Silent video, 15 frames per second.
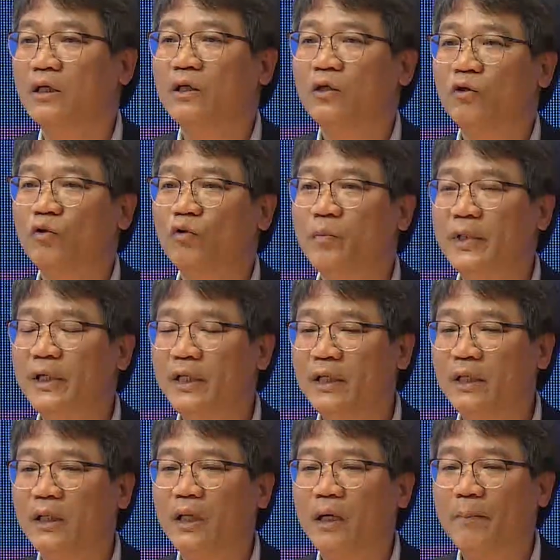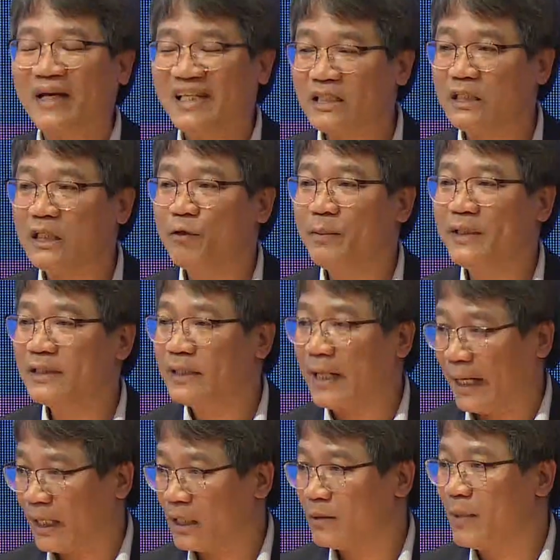to be pessimistic
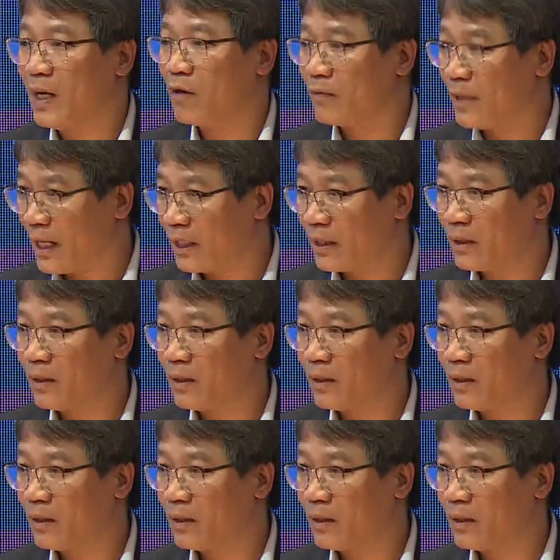about that.